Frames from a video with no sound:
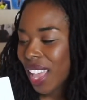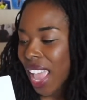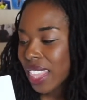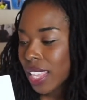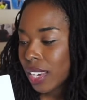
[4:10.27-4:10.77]

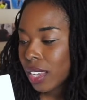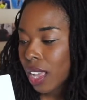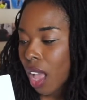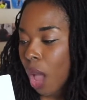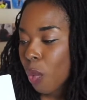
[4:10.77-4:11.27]
And then
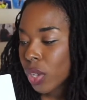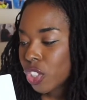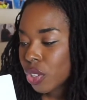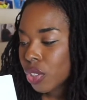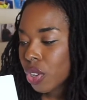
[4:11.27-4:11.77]
I want
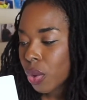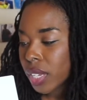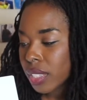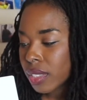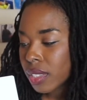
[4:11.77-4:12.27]
you to
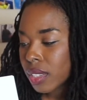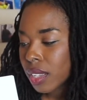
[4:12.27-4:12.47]
notice